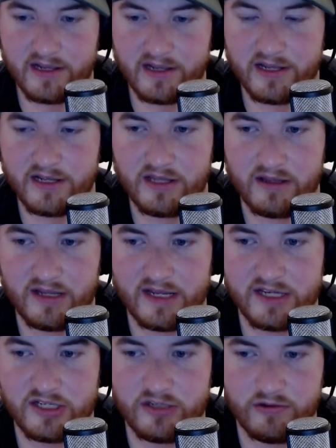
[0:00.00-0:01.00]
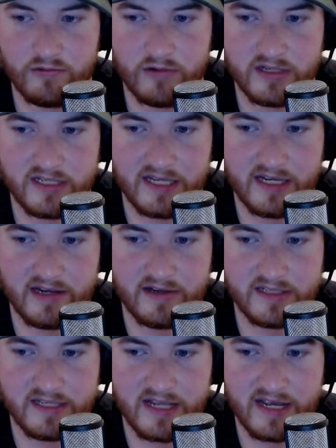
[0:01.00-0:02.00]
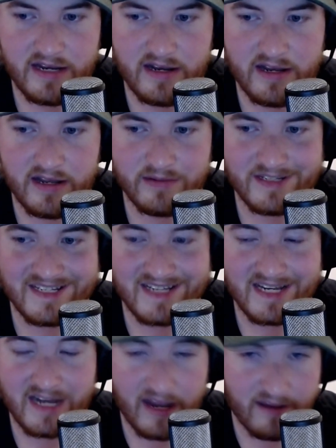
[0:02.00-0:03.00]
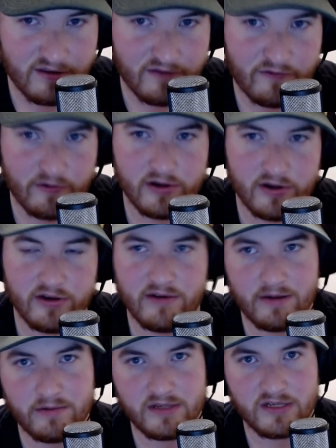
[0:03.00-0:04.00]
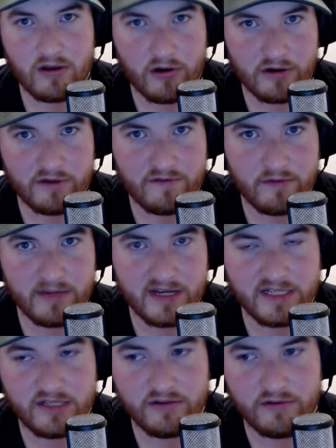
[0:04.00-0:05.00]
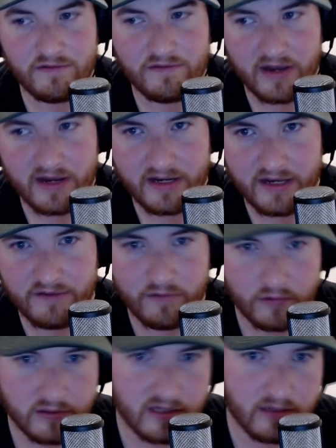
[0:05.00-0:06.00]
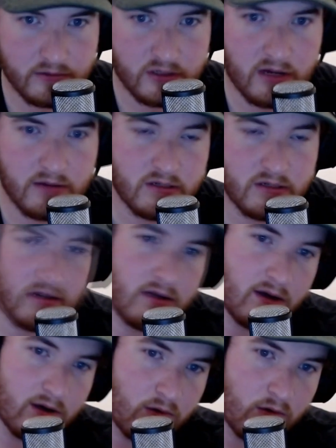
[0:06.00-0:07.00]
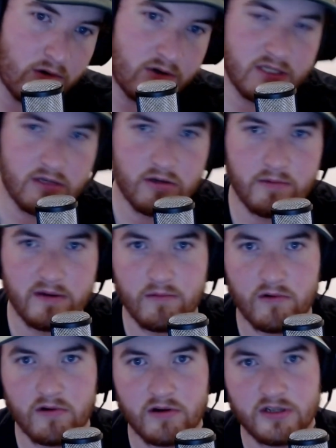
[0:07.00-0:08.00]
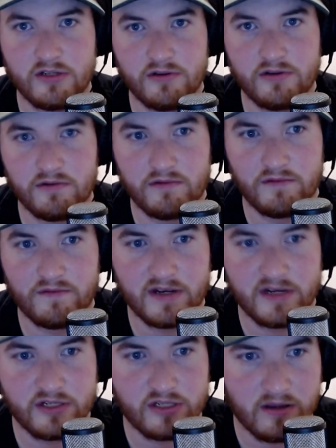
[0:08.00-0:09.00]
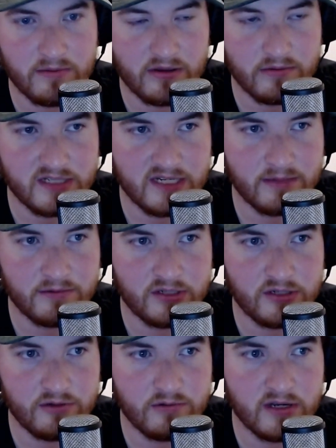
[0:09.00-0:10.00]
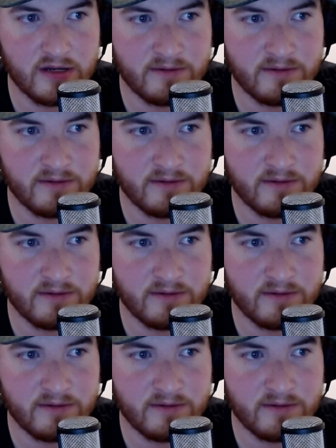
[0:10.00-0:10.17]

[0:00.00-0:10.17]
the issue once again is that since I didn't have that 4-year degree, it was harder for me to find a full-time job, so I had to cut corners a little bit more to find a job that was able to